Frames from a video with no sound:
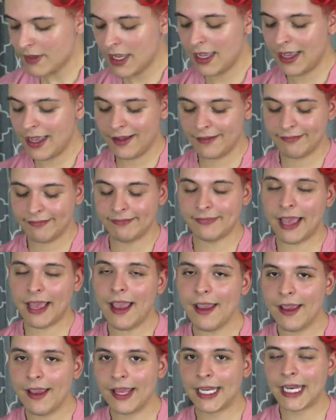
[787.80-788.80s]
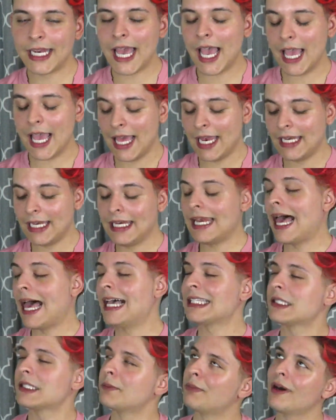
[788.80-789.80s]
And then,
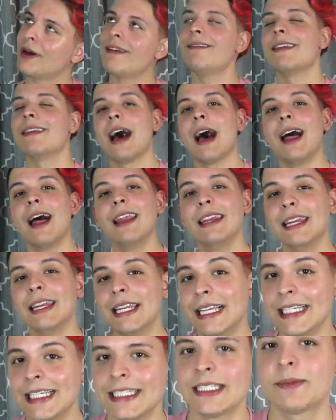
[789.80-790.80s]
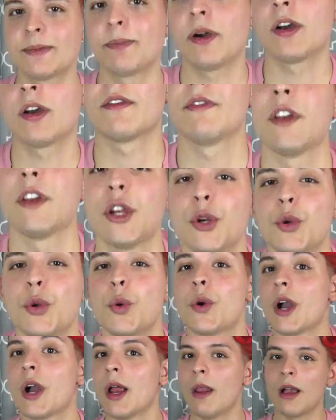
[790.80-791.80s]
last but not least, part of their
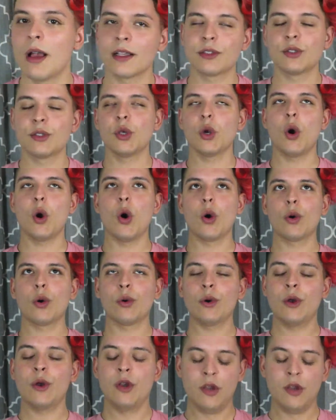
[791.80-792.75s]
new collection,